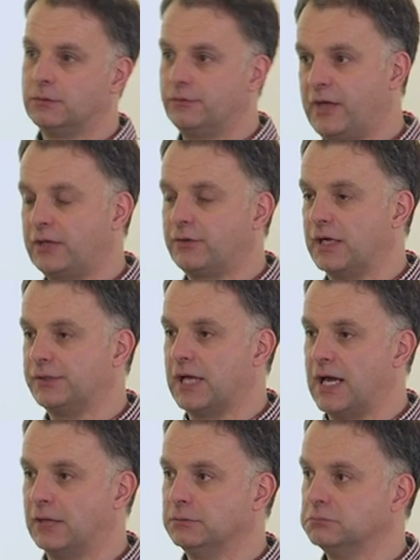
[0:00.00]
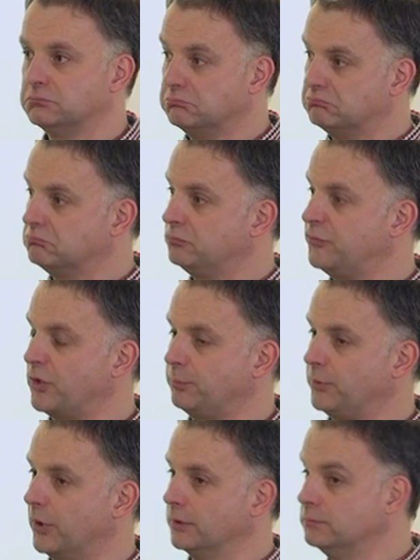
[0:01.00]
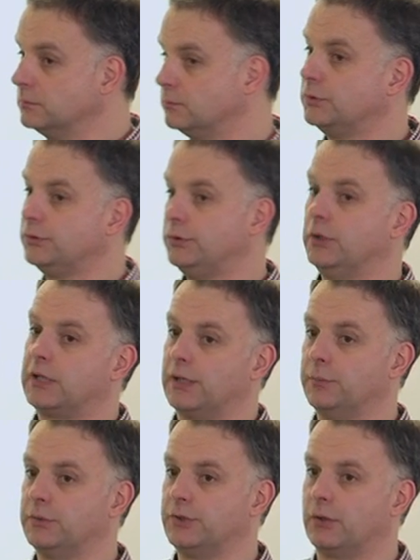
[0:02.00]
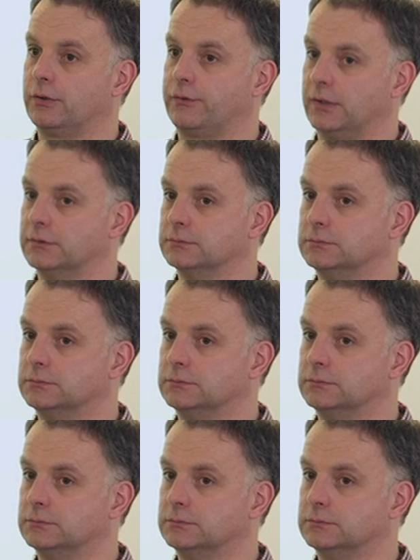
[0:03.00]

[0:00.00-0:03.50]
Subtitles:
10 grand now, job done, you get the majority.